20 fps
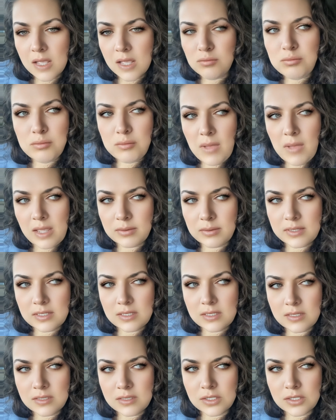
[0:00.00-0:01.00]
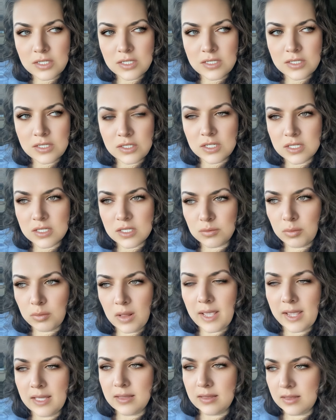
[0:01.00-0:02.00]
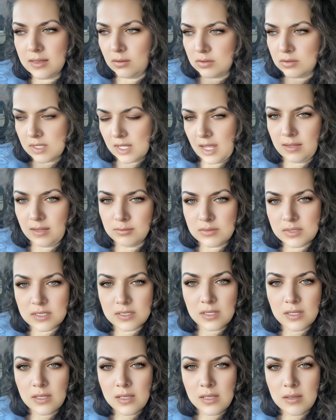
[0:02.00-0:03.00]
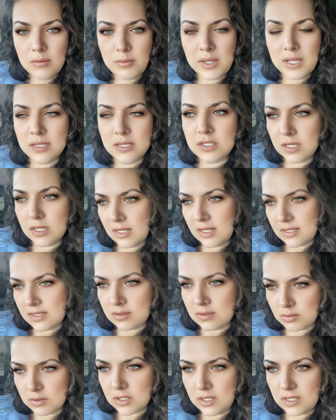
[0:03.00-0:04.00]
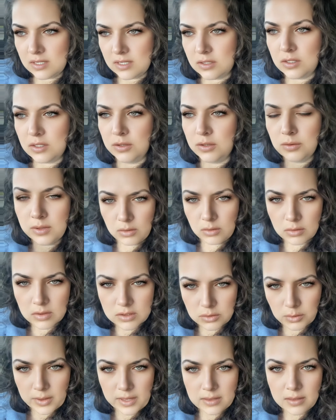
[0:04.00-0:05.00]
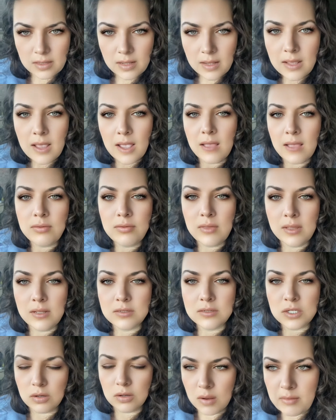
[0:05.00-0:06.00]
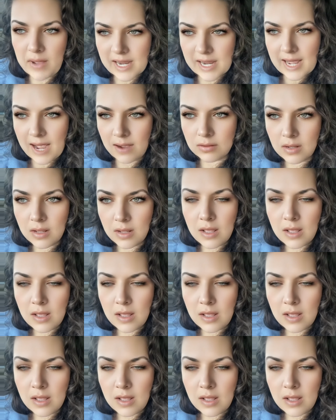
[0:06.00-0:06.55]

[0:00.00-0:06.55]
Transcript: Maybe she's just playing those games because she thinks that's what she needs to do in order to win. And then she'll come back out.